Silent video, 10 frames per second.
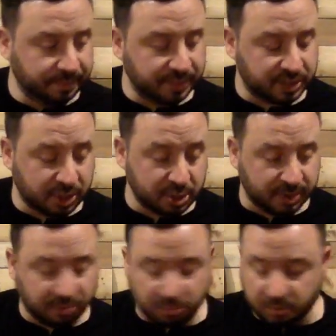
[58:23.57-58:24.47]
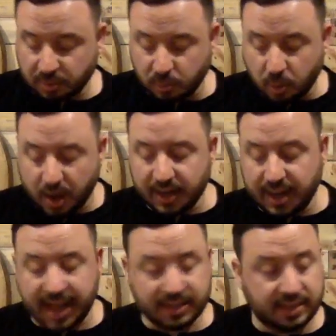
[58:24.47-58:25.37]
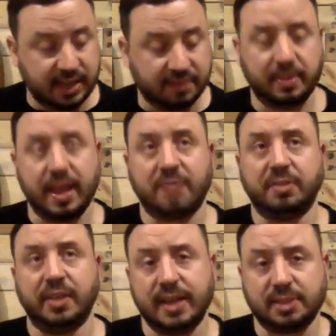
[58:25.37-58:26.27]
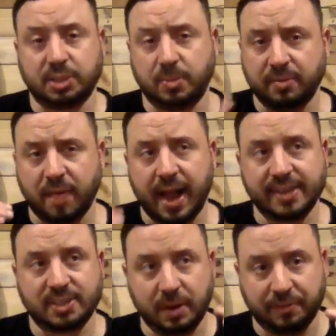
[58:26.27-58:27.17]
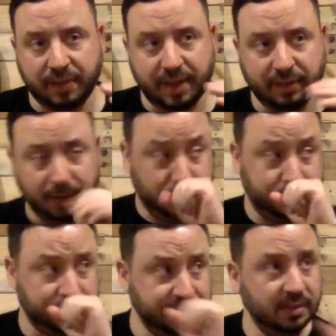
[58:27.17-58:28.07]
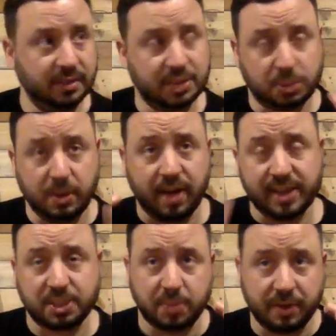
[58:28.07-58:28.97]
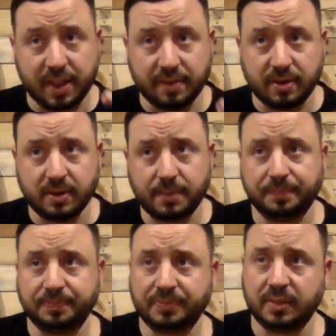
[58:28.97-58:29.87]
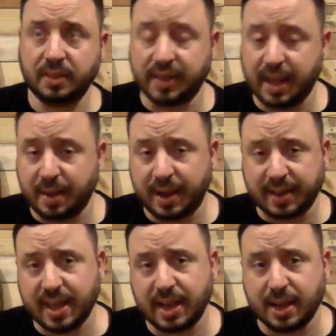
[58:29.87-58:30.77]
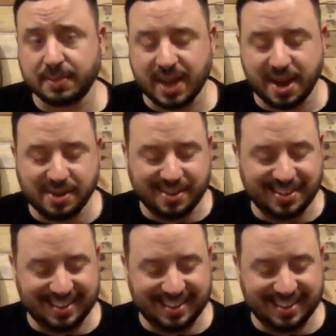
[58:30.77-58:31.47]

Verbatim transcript: Excuse me. One it had given me that really nice sweet rye, sweet flavor. Sweet rye, sweet flavor. Oh, I got, I got the hiccups now.